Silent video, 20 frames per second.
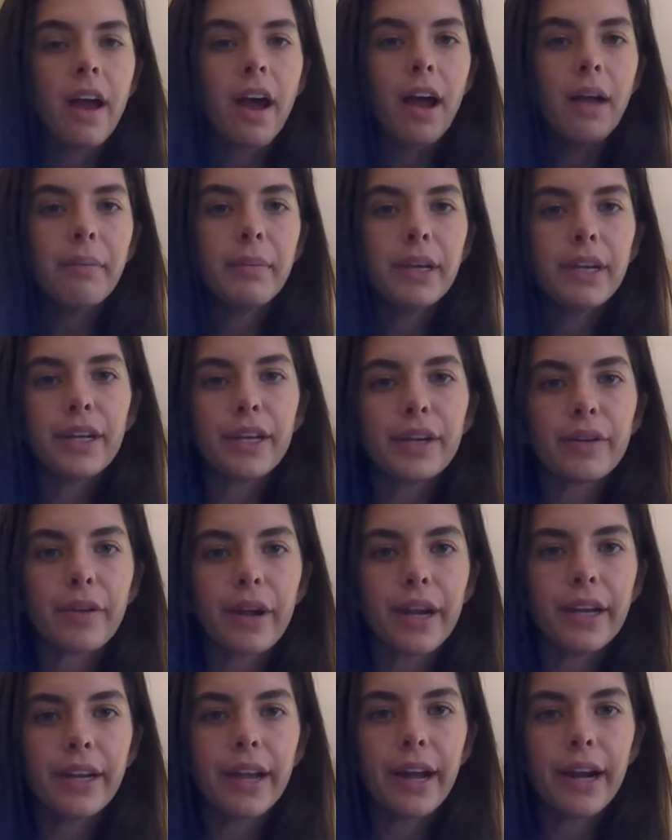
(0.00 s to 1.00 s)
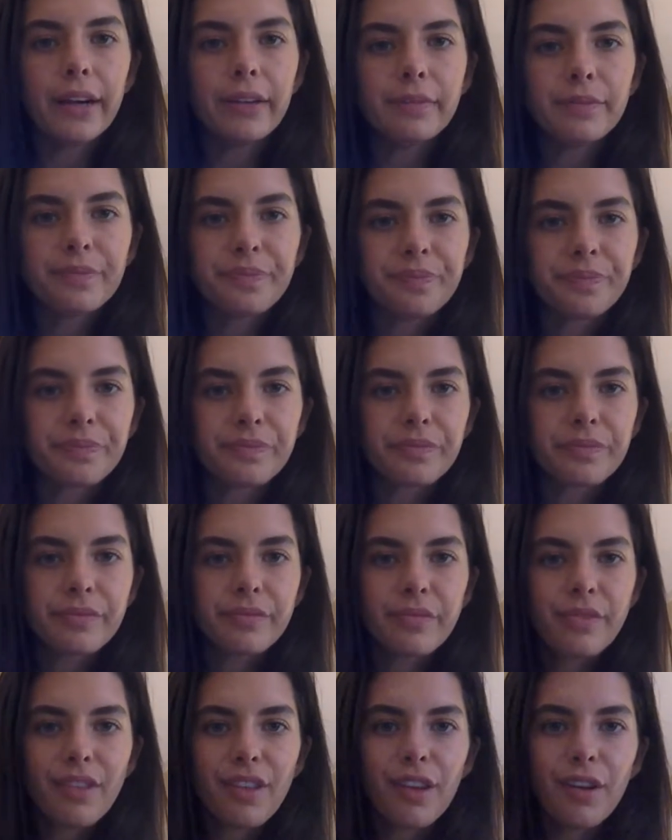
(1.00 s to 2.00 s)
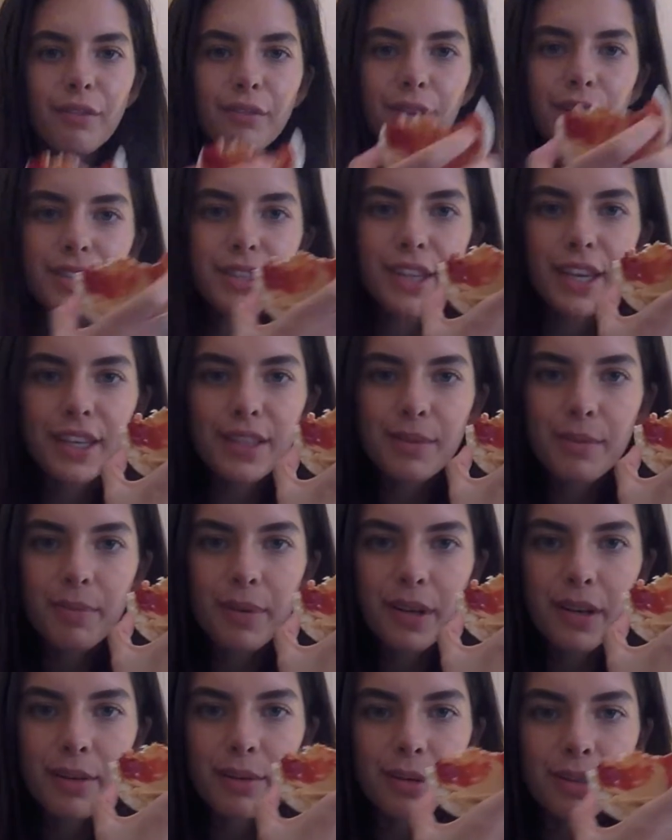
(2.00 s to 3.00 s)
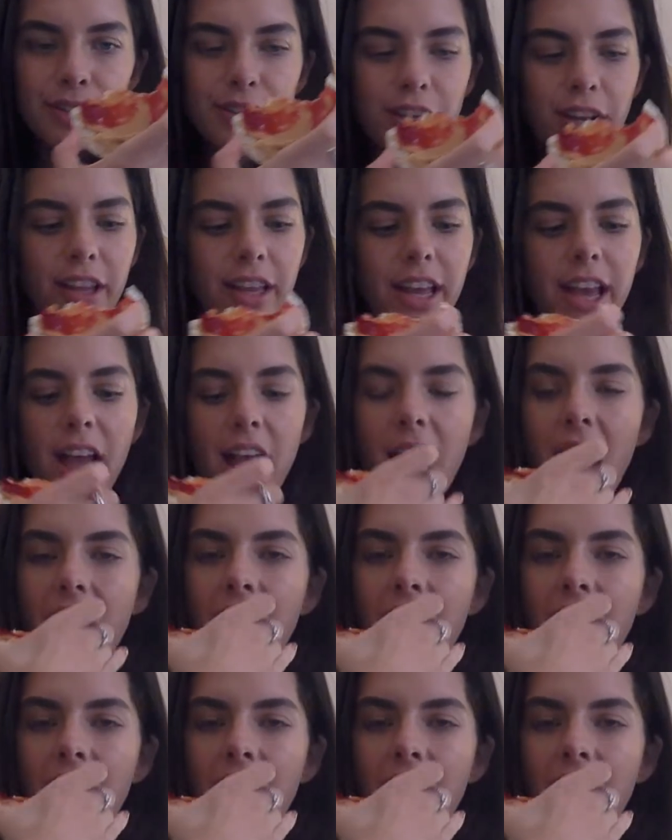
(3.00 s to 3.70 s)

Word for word: I'm eating right now rice cakes with peanut butter and jelly.